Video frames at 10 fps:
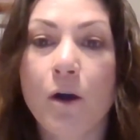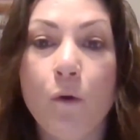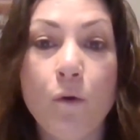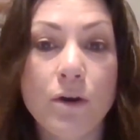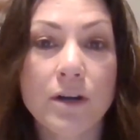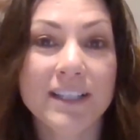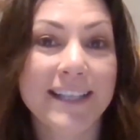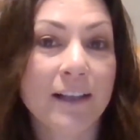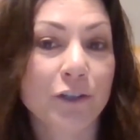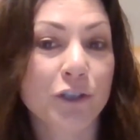or
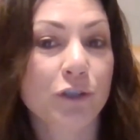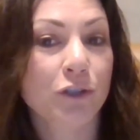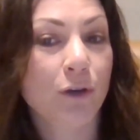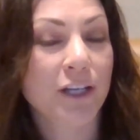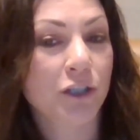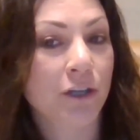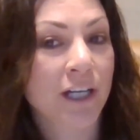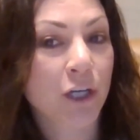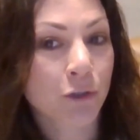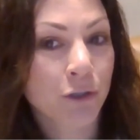seller's
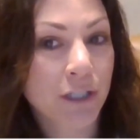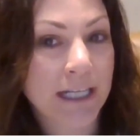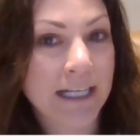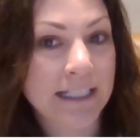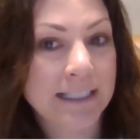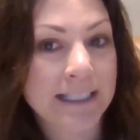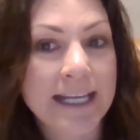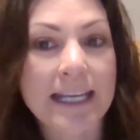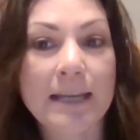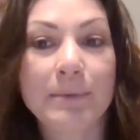discretionary earnings,
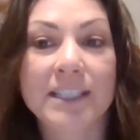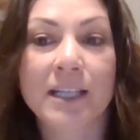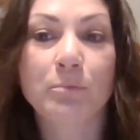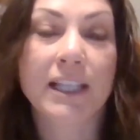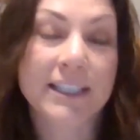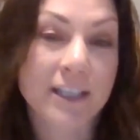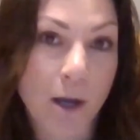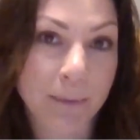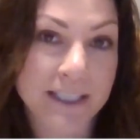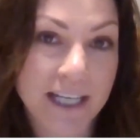EBITDA plus
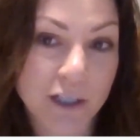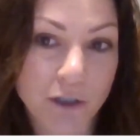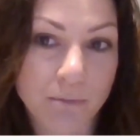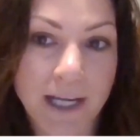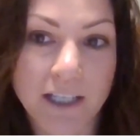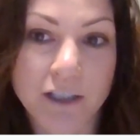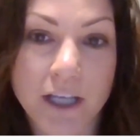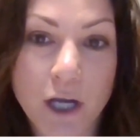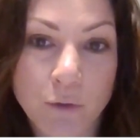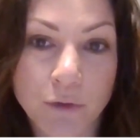compensation paid to
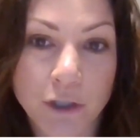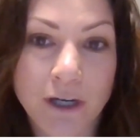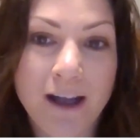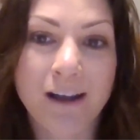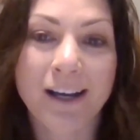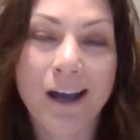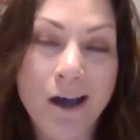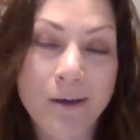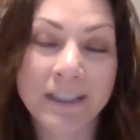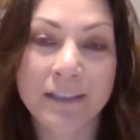the owner,
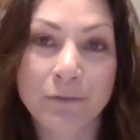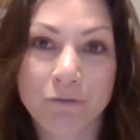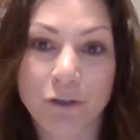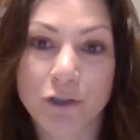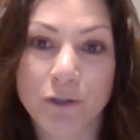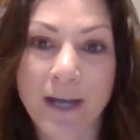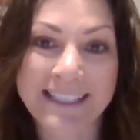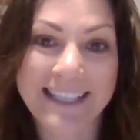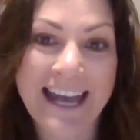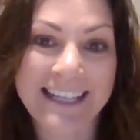commonly referred to
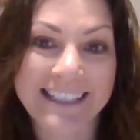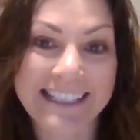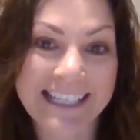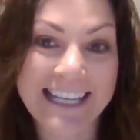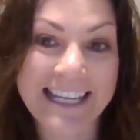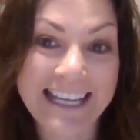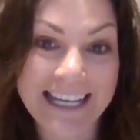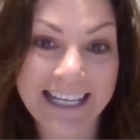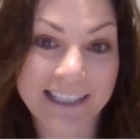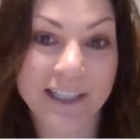as
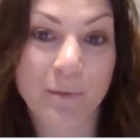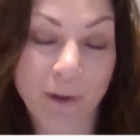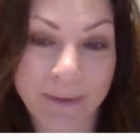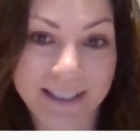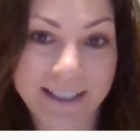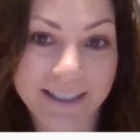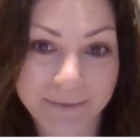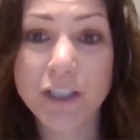SDE in small business.